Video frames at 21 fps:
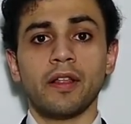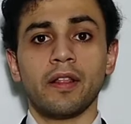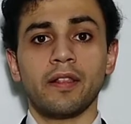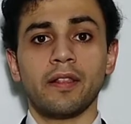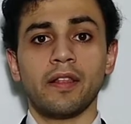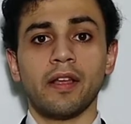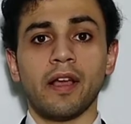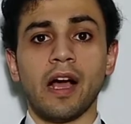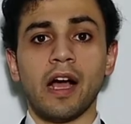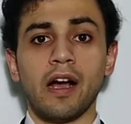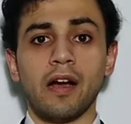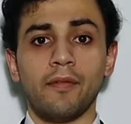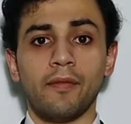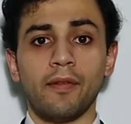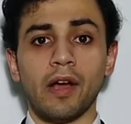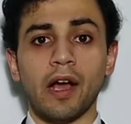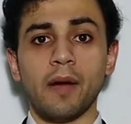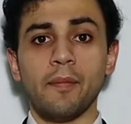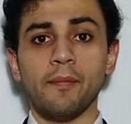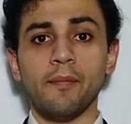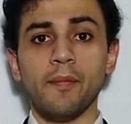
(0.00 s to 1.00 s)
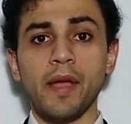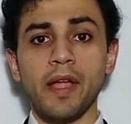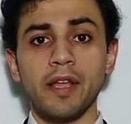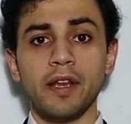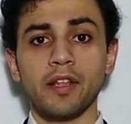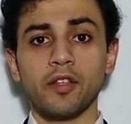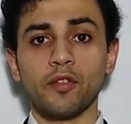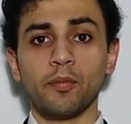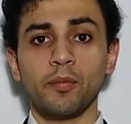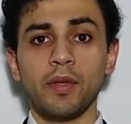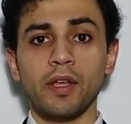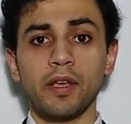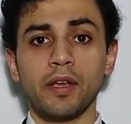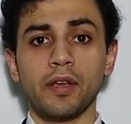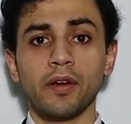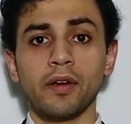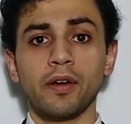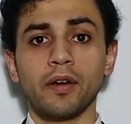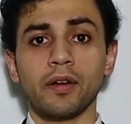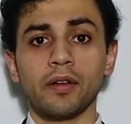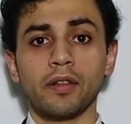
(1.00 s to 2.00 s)
They have a main
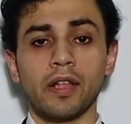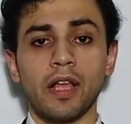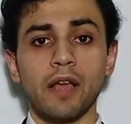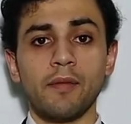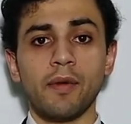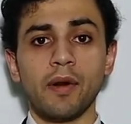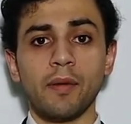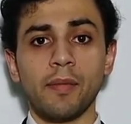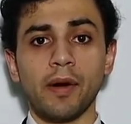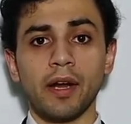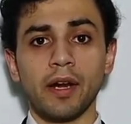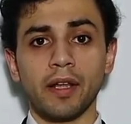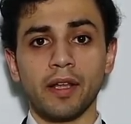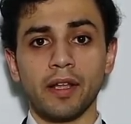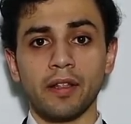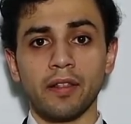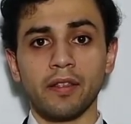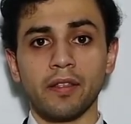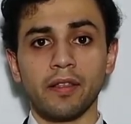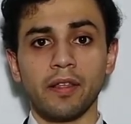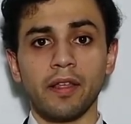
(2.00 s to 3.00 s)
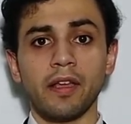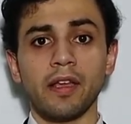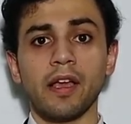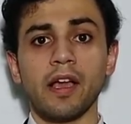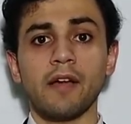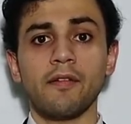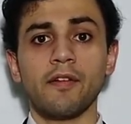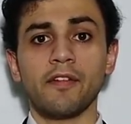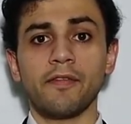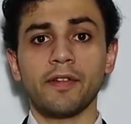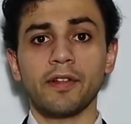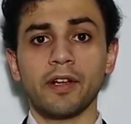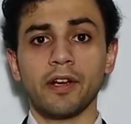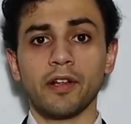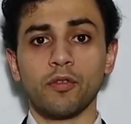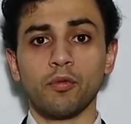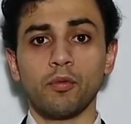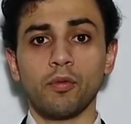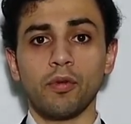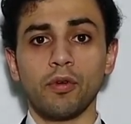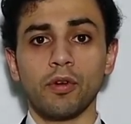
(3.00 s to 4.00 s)
speaker. Everybody can see everything that
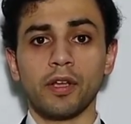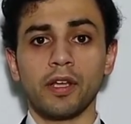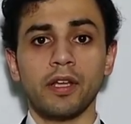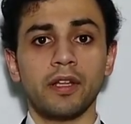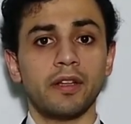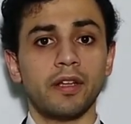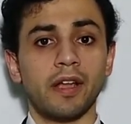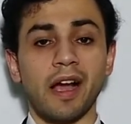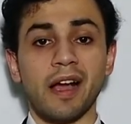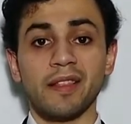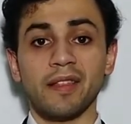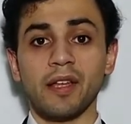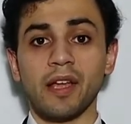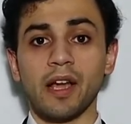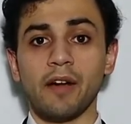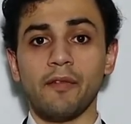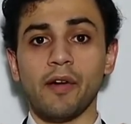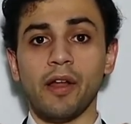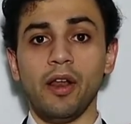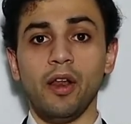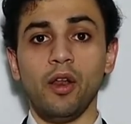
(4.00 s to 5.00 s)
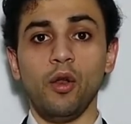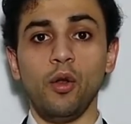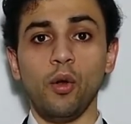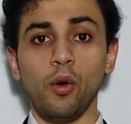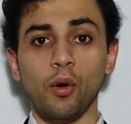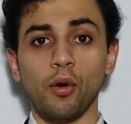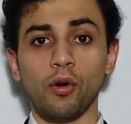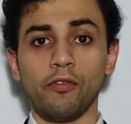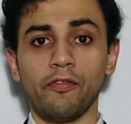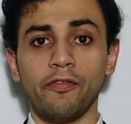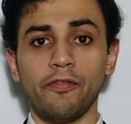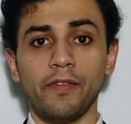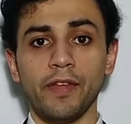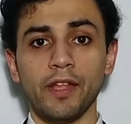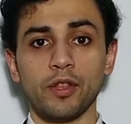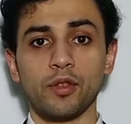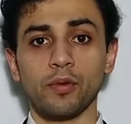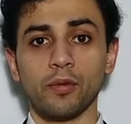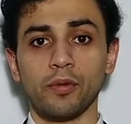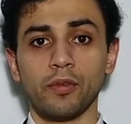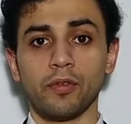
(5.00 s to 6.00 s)
is working and they have a lot of
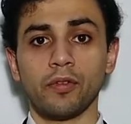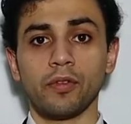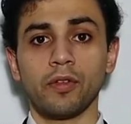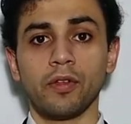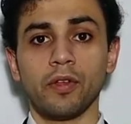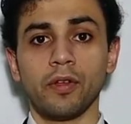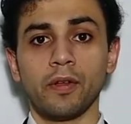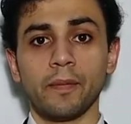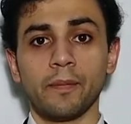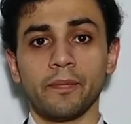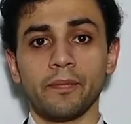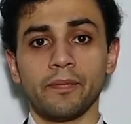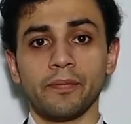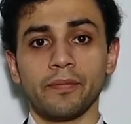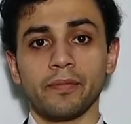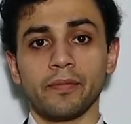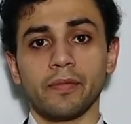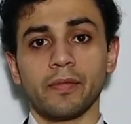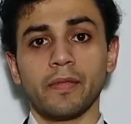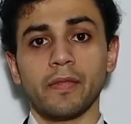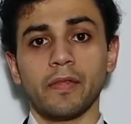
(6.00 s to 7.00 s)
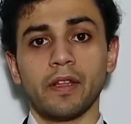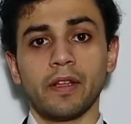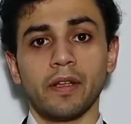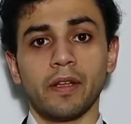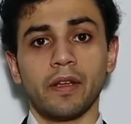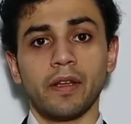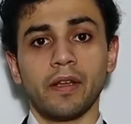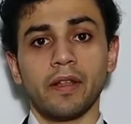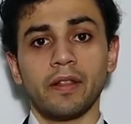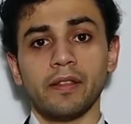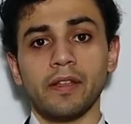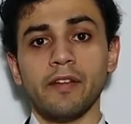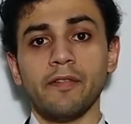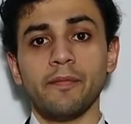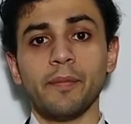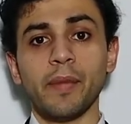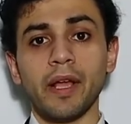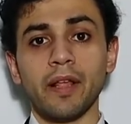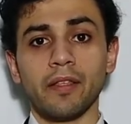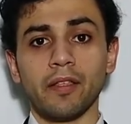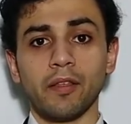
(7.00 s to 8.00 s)
features. The
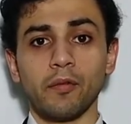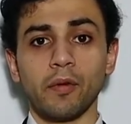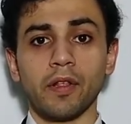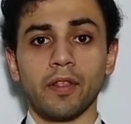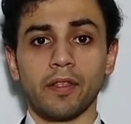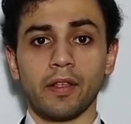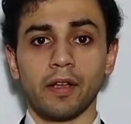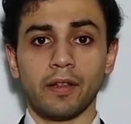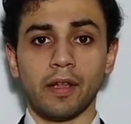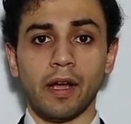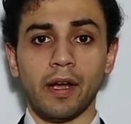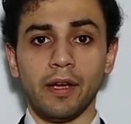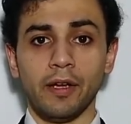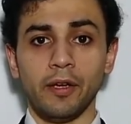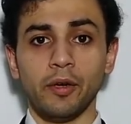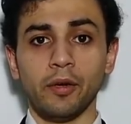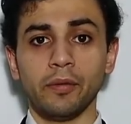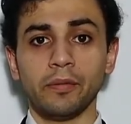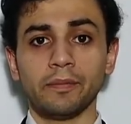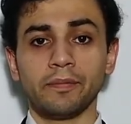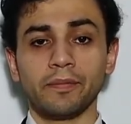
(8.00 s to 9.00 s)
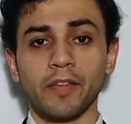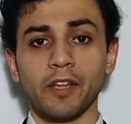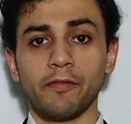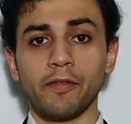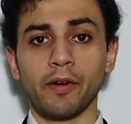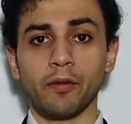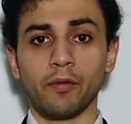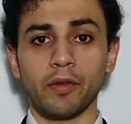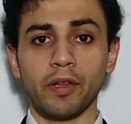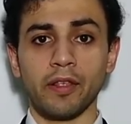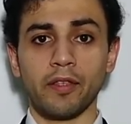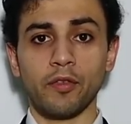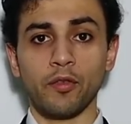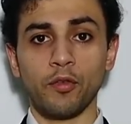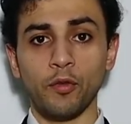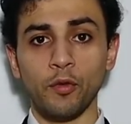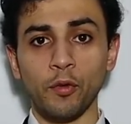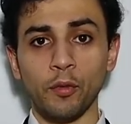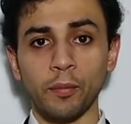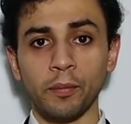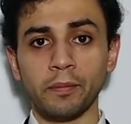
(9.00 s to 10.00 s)
best ones that I know, the first one is
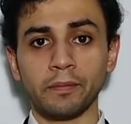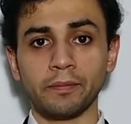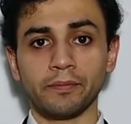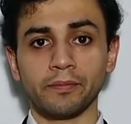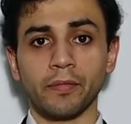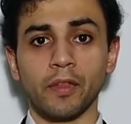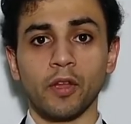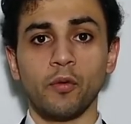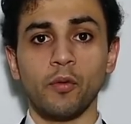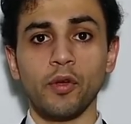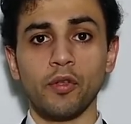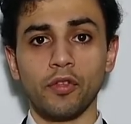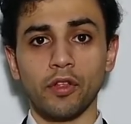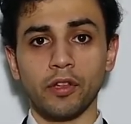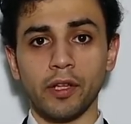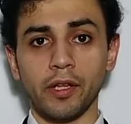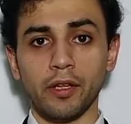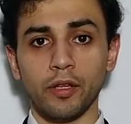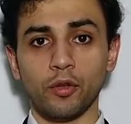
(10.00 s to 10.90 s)
Zoom. We use it in